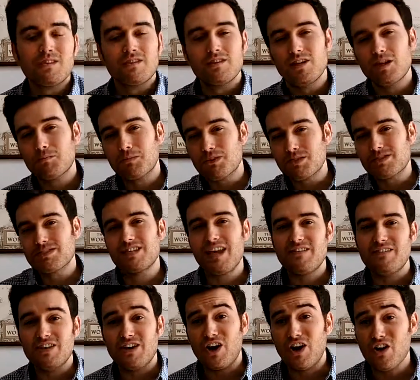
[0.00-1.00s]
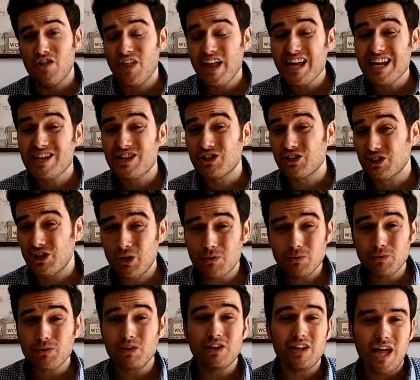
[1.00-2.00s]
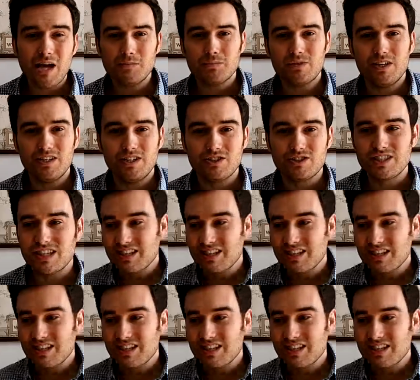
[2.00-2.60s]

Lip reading: Number 7, are they global collaborators?